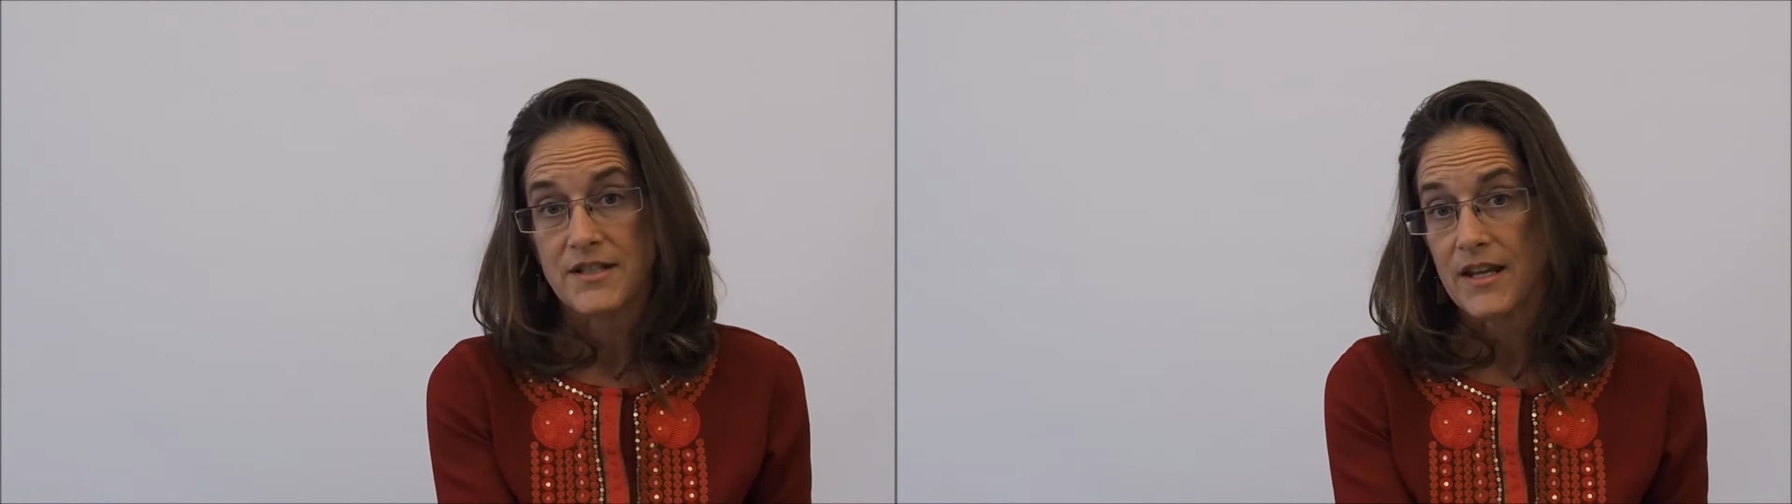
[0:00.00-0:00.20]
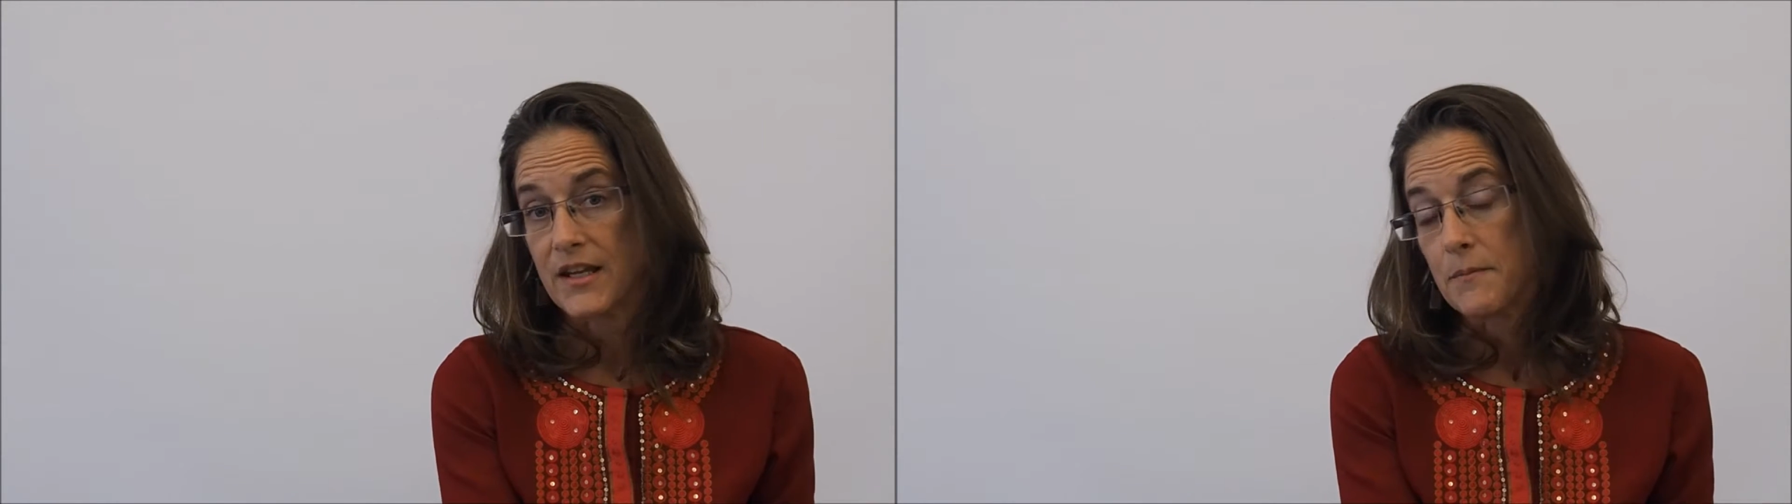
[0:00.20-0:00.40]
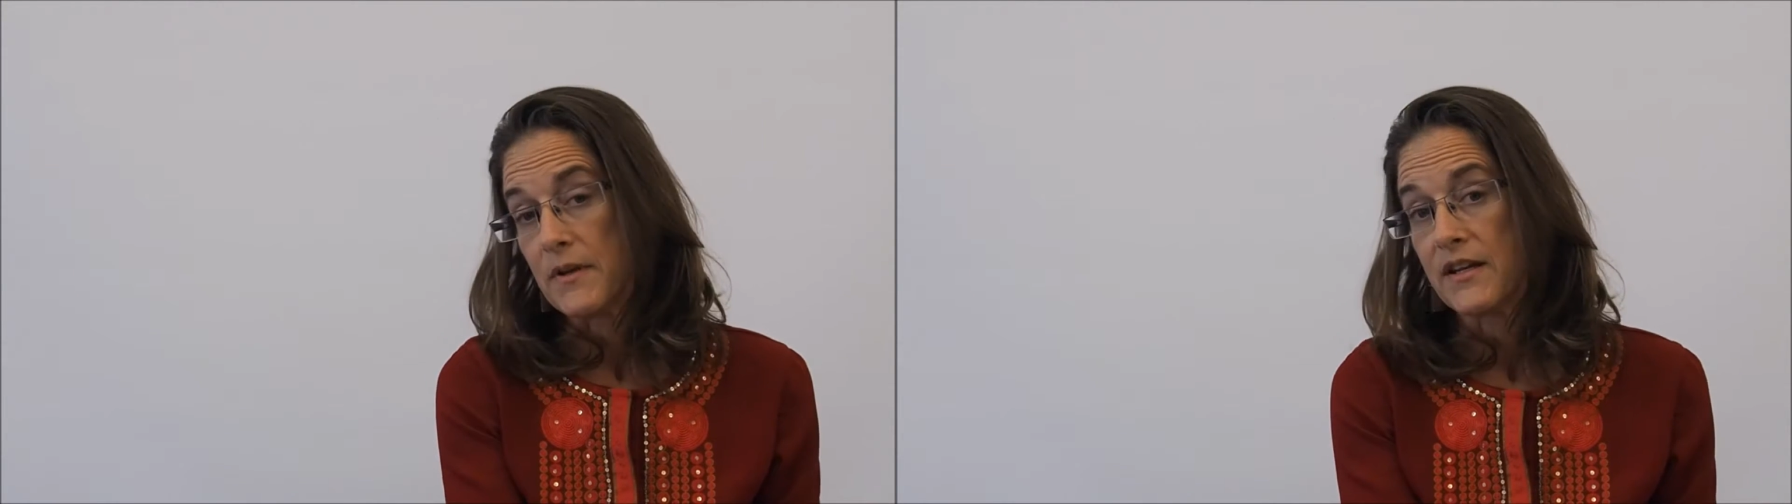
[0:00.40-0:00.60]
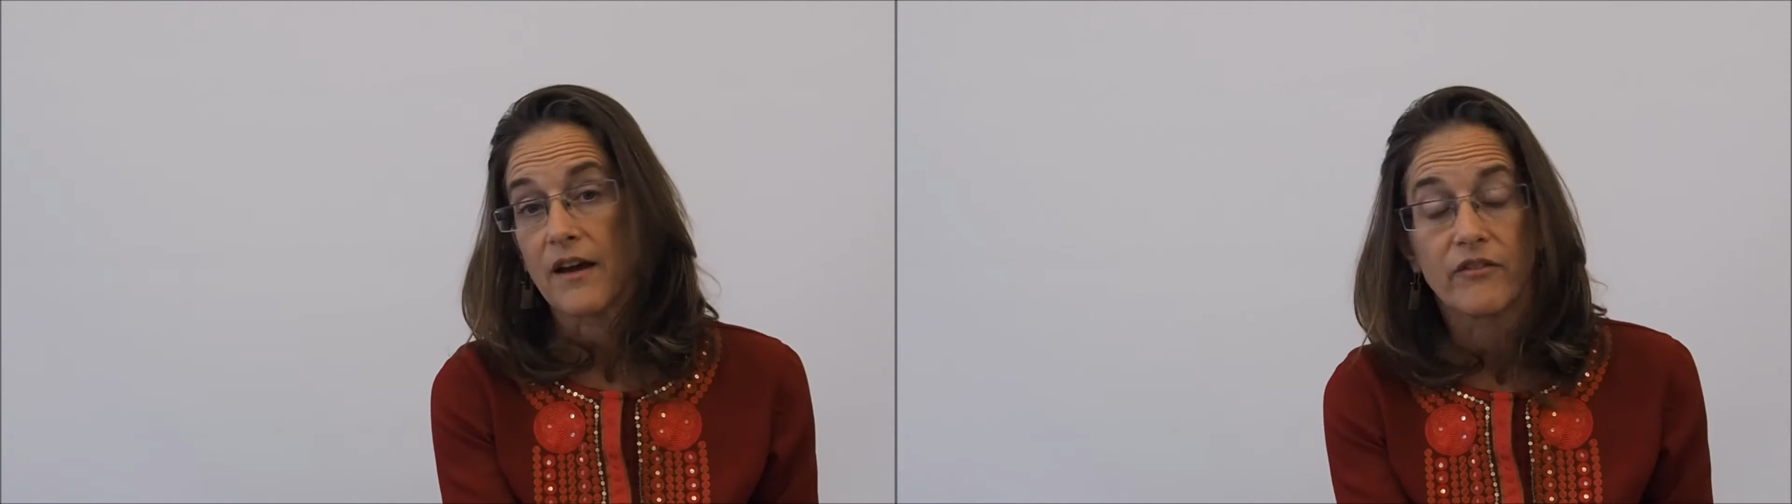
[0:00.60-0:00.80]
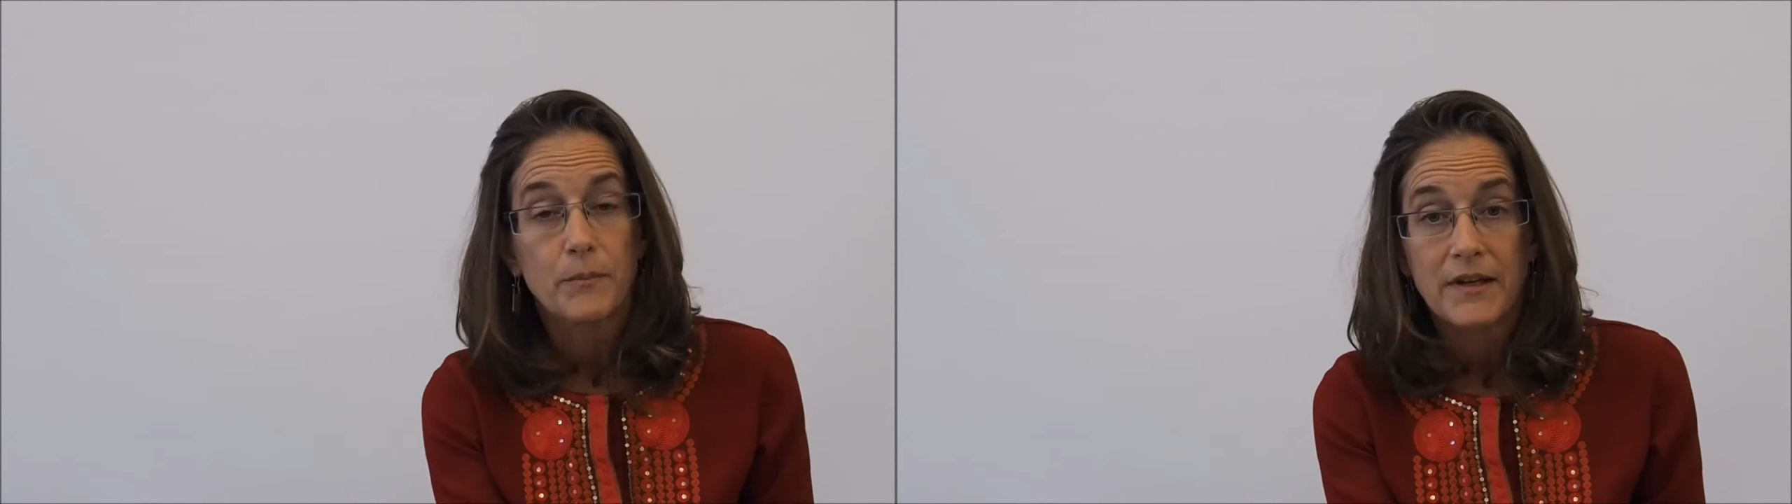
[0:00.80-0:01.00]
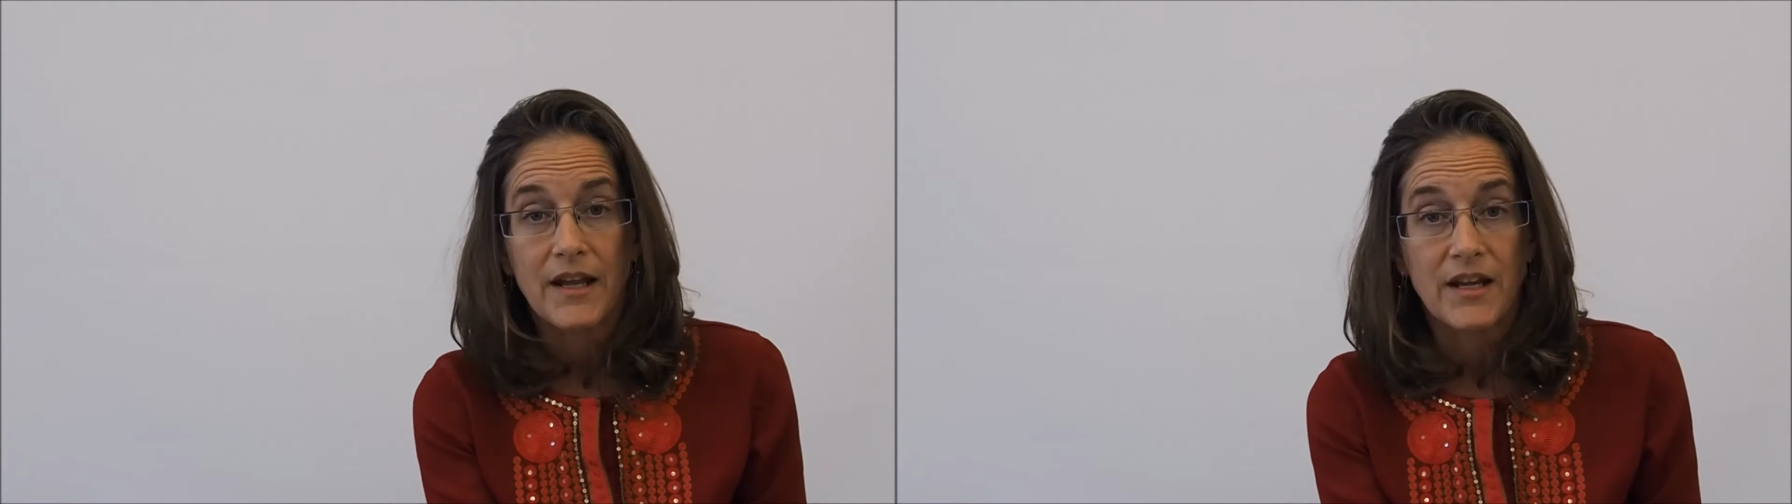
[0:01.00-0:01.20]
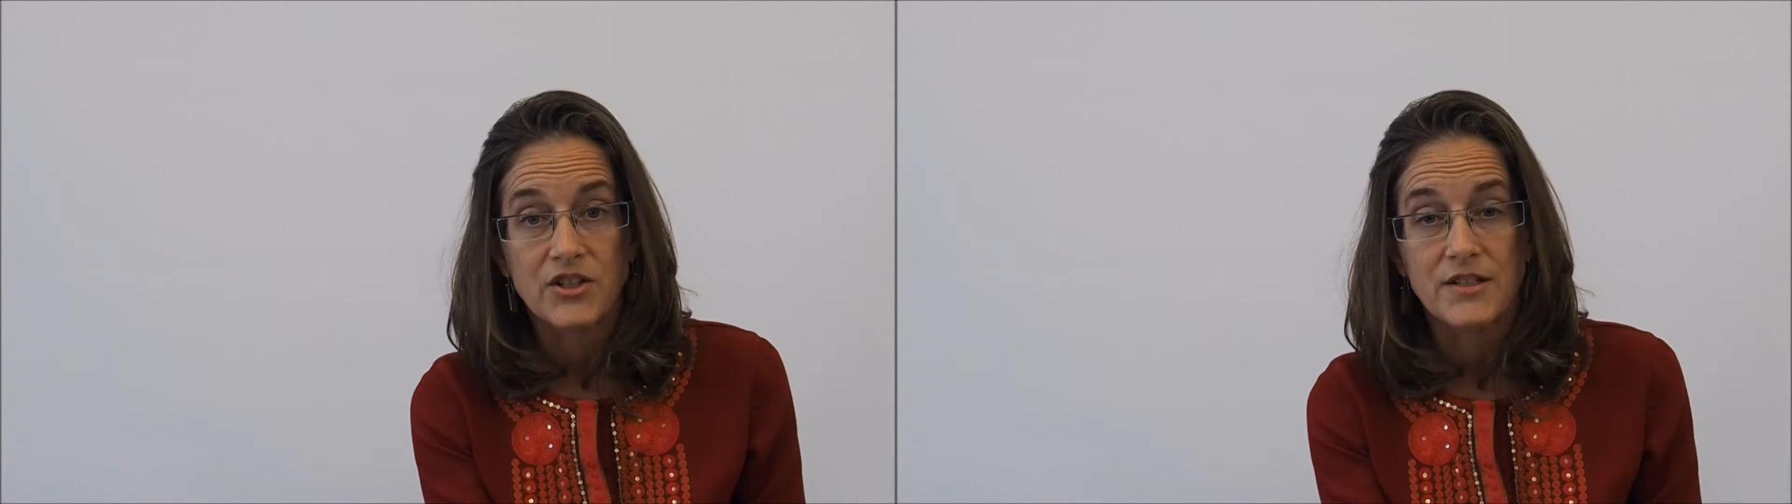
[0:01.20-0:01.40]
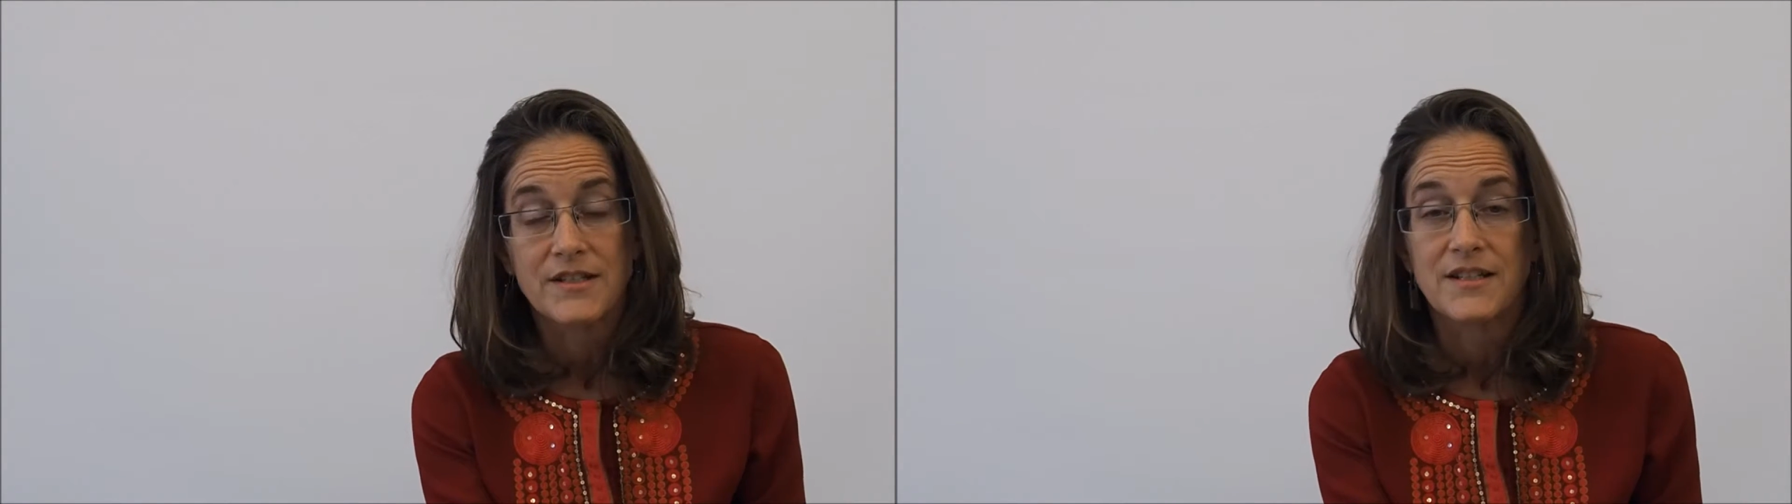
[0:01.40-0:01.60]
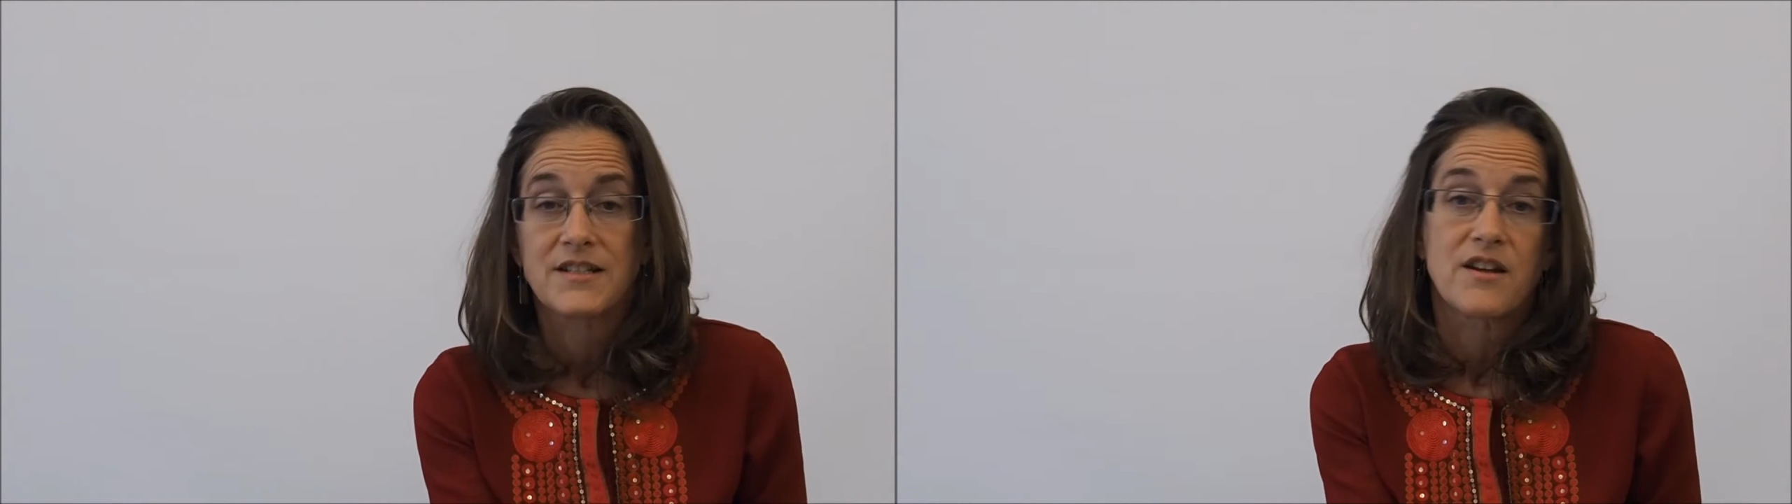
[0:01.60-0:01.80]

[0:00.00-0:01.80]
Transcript: They can be government agencies,